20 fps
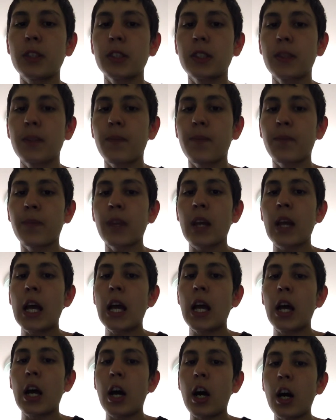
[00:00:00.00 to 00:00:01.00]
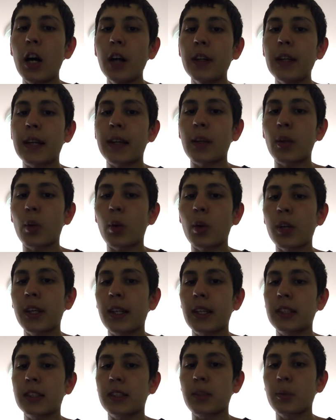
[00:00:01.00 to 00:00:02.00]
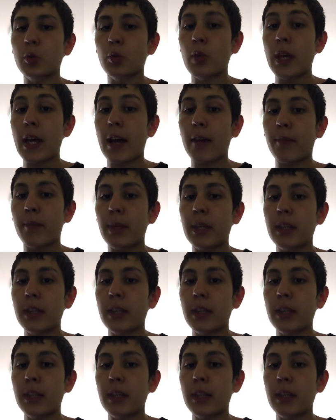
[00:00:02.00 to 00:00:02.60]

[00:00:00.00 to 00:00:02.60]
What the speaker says: Unlike the organisms we have been discussing,